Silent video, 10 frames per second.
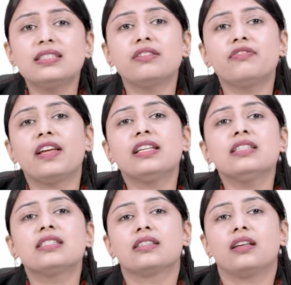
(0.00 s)

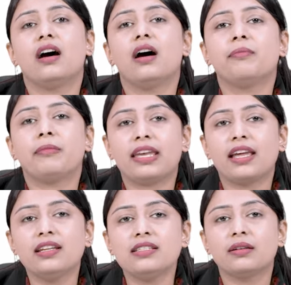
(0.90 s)
defense
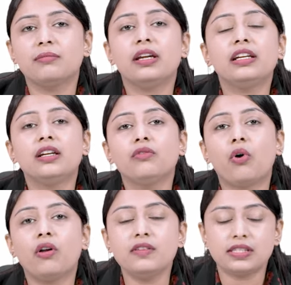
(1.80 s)
mechanism, it
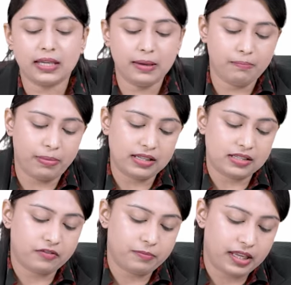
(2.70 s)
involves
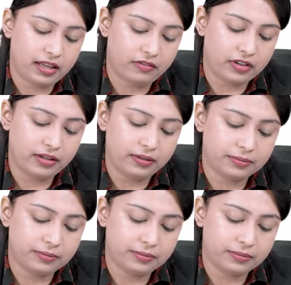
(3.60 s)
impulsive behavior,